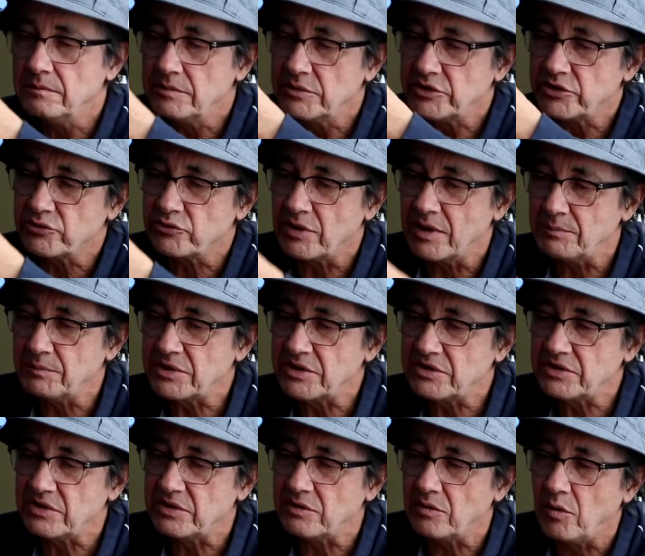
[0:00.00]
strips
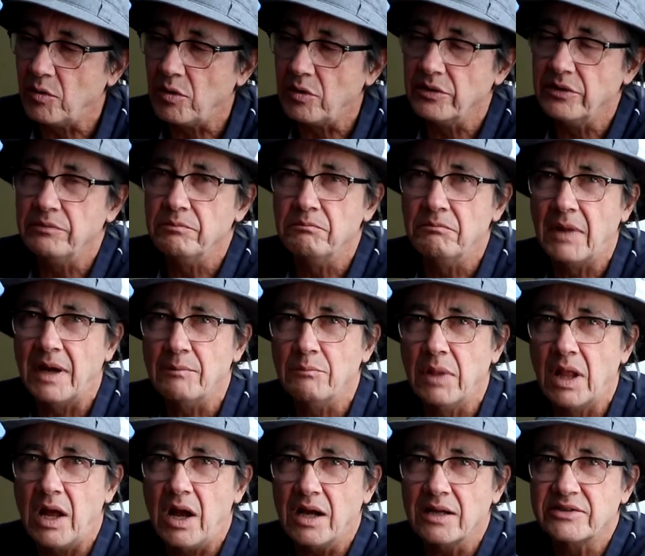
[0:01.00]
to hold my
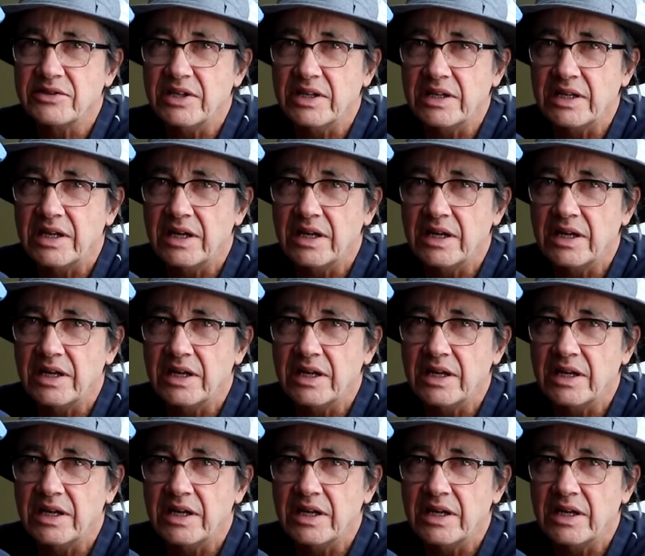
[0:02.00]
blocks in